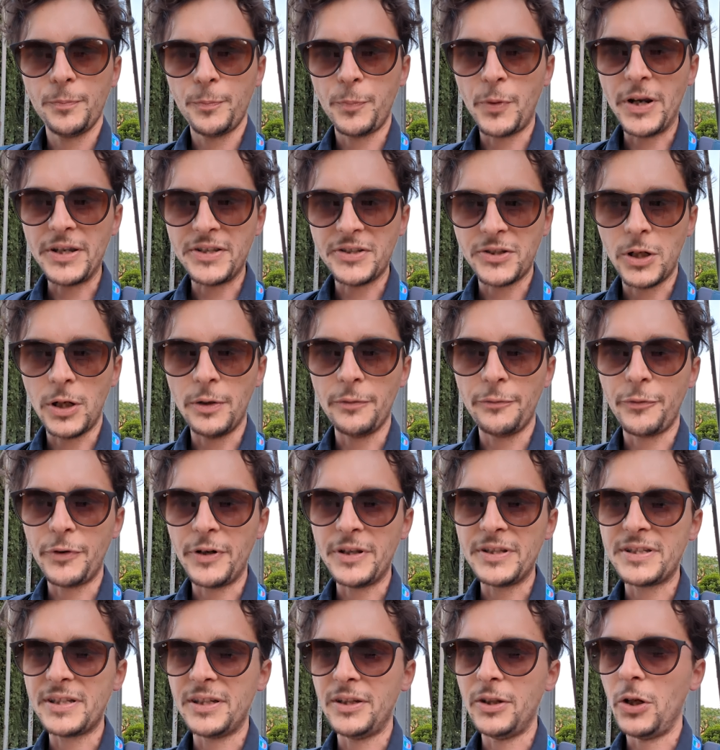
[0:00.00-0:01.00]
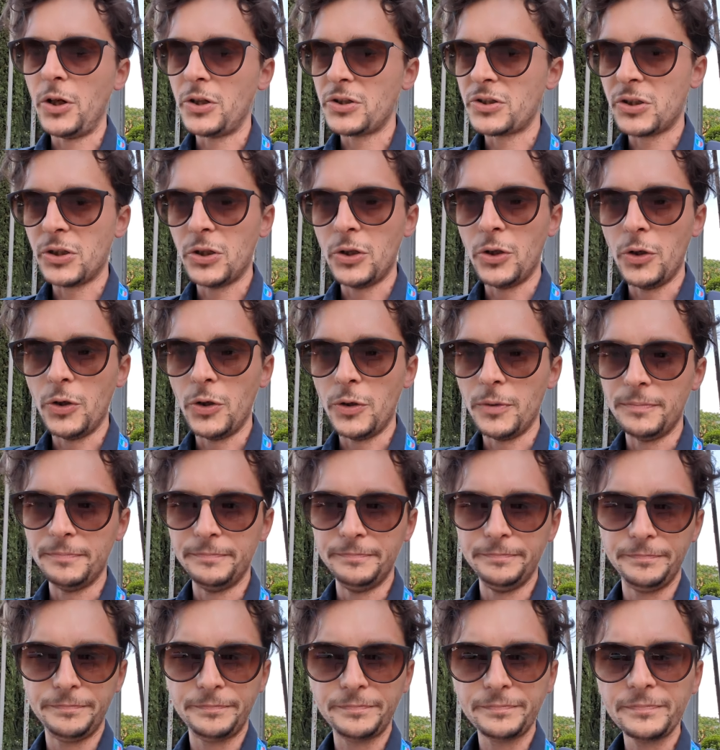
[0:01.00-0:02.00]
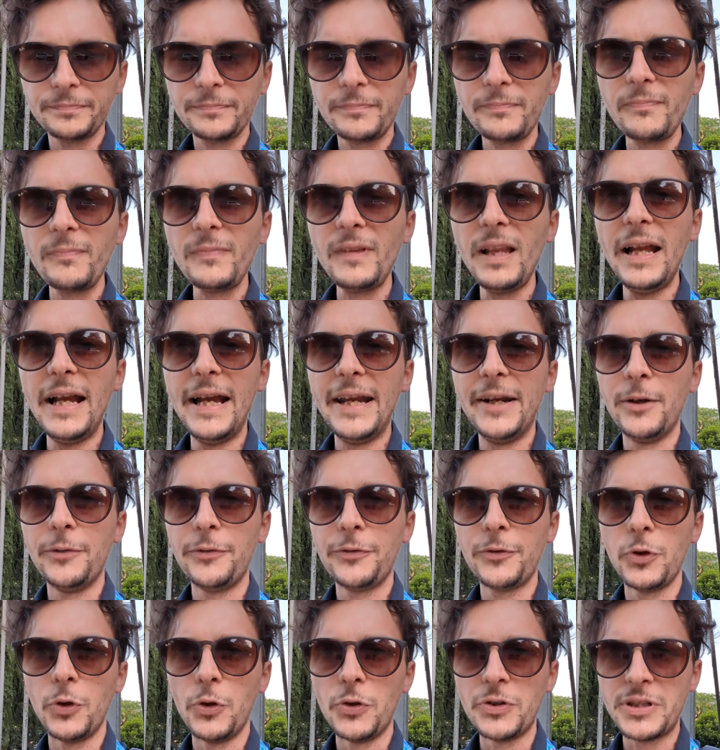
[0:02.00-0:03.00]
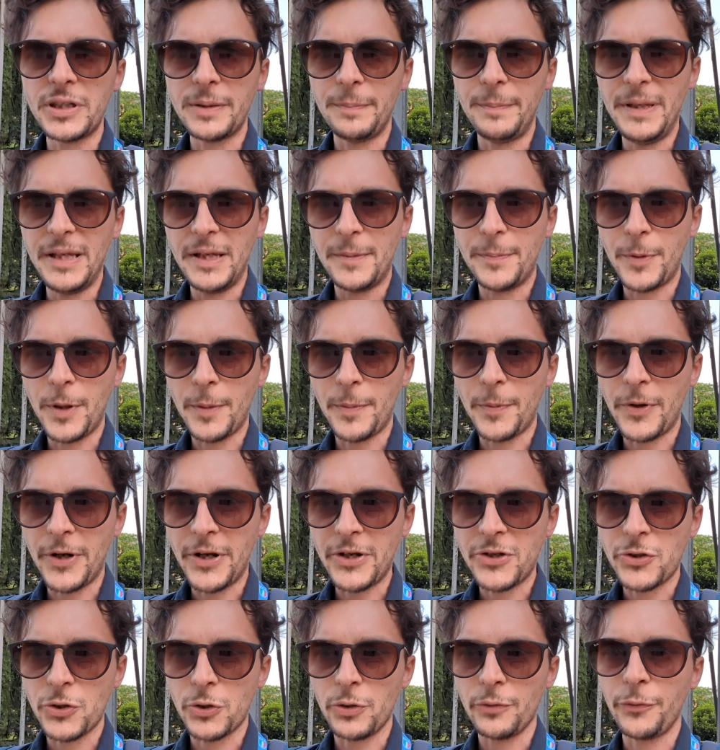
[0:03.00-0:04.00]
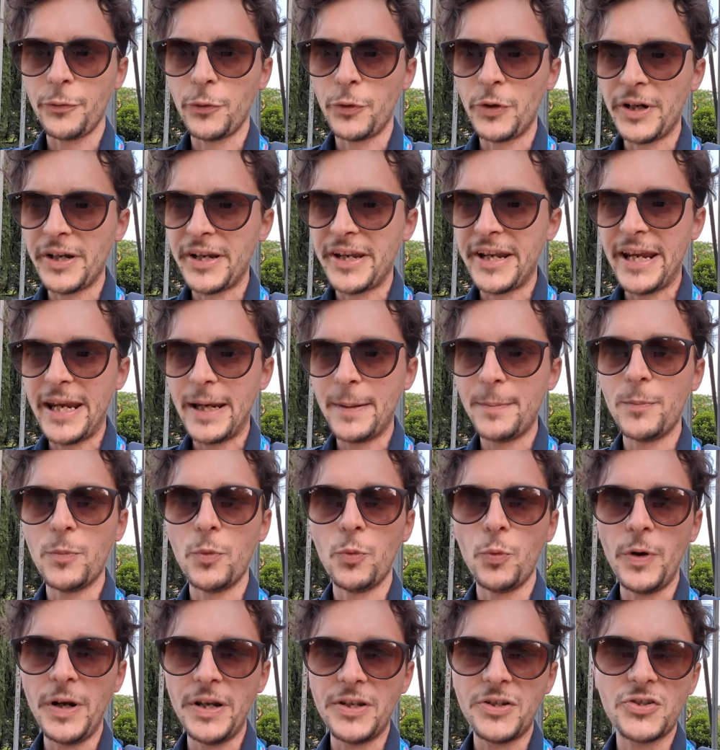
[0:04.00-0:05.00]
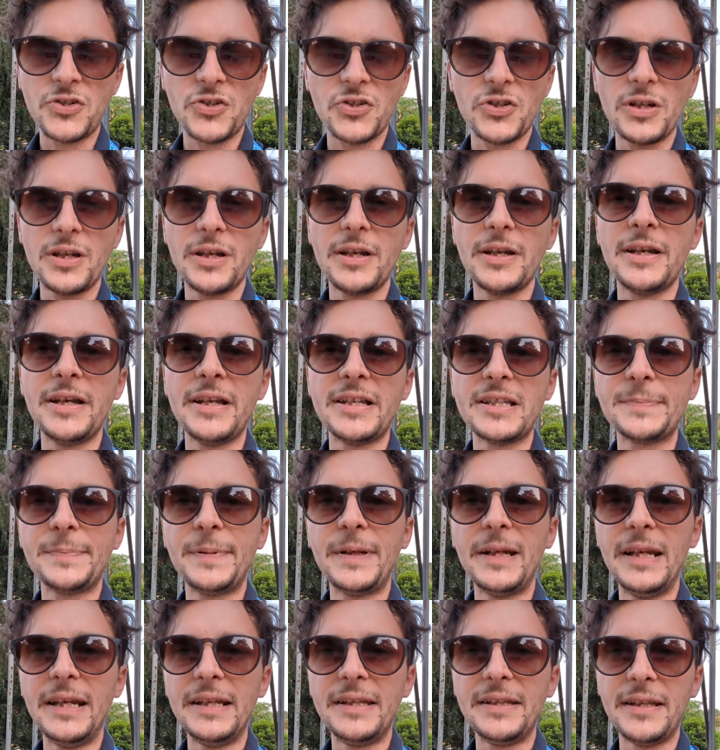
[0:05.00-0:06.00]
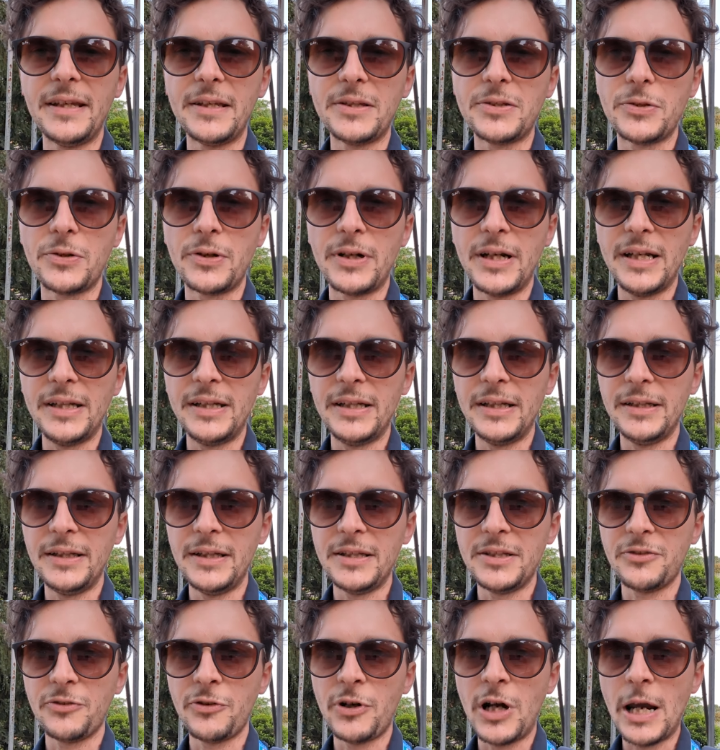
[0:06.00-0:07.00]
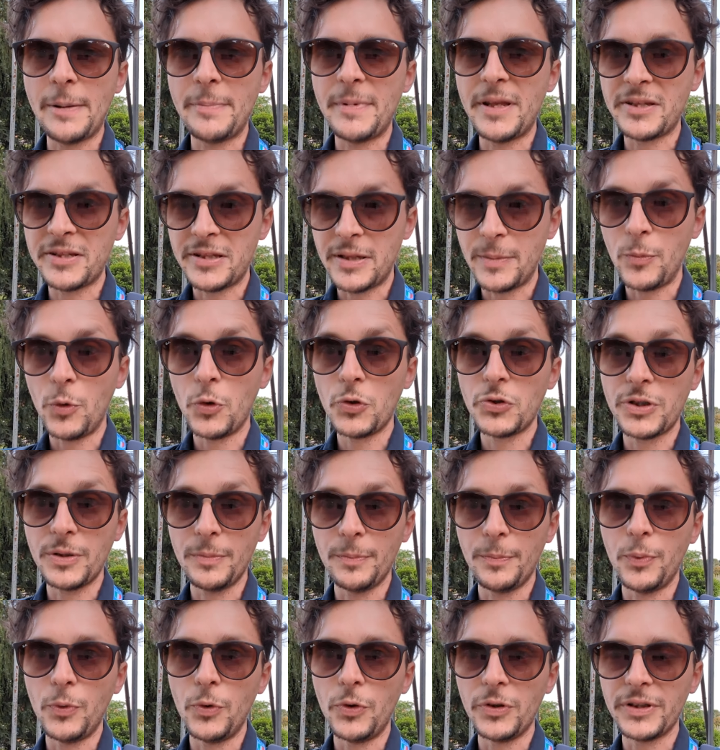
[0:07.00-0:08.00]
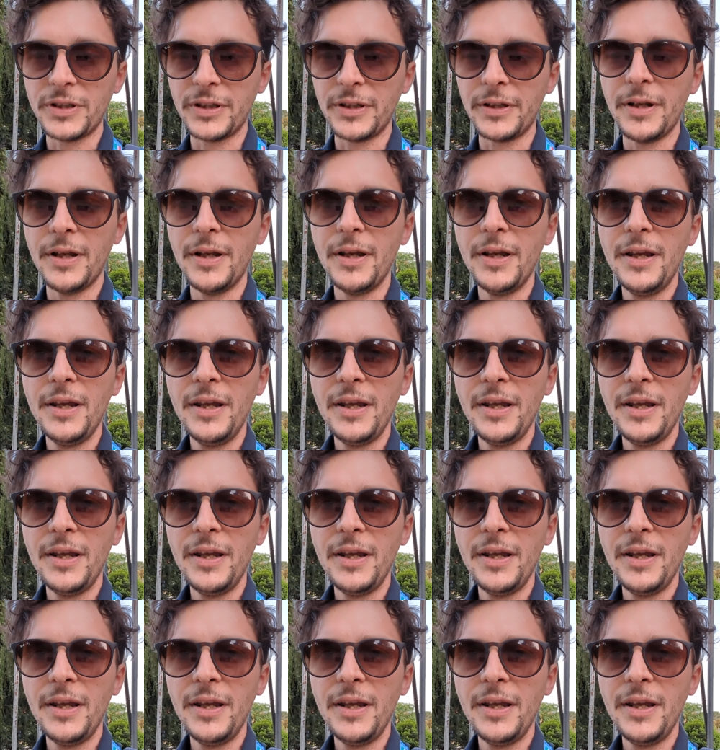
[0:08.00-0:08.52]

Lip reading: press conference in Oslo, and of course a big preparation for a game which Spalletti has already described as the most important